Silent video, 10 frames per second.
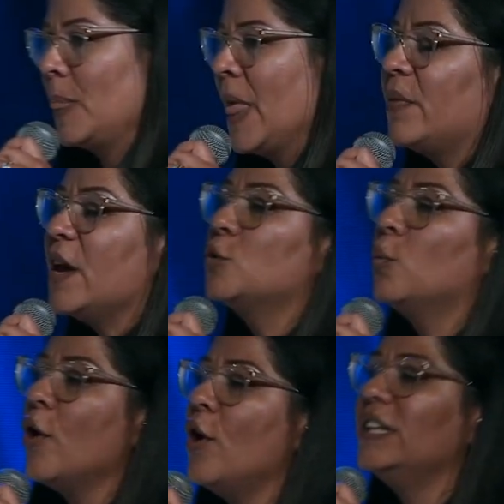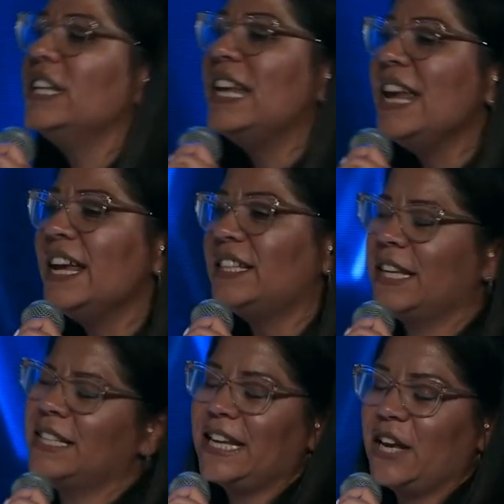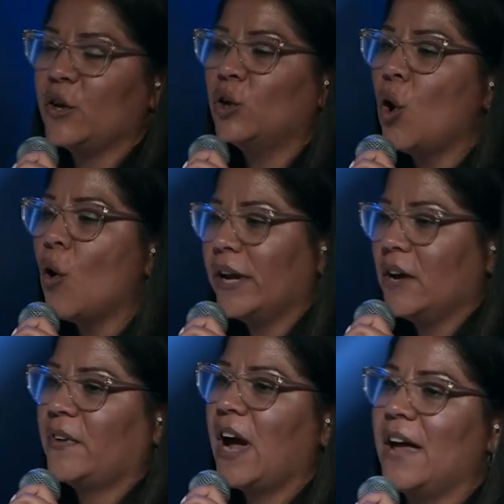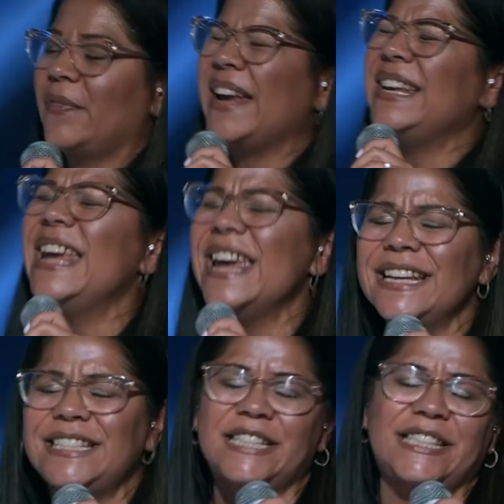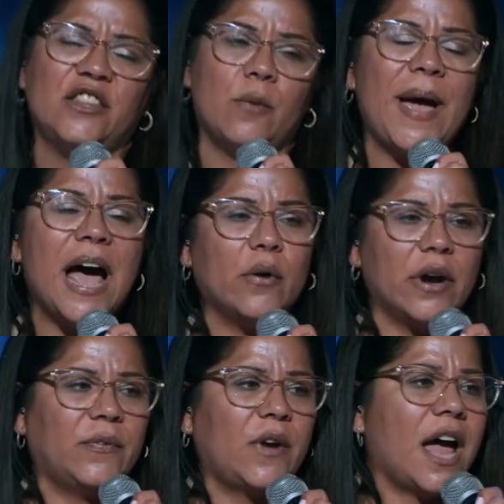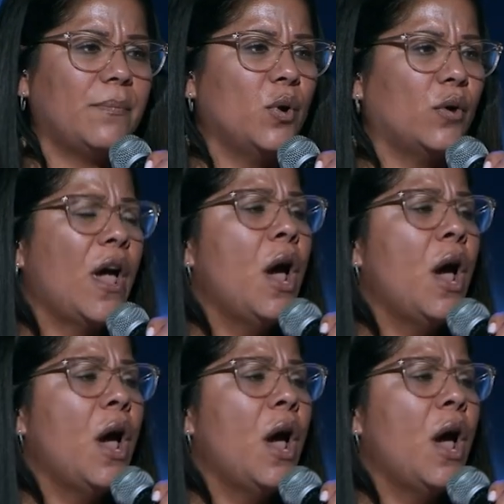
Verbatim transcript: This world needs to see the glory of God. They need to see the power of God move.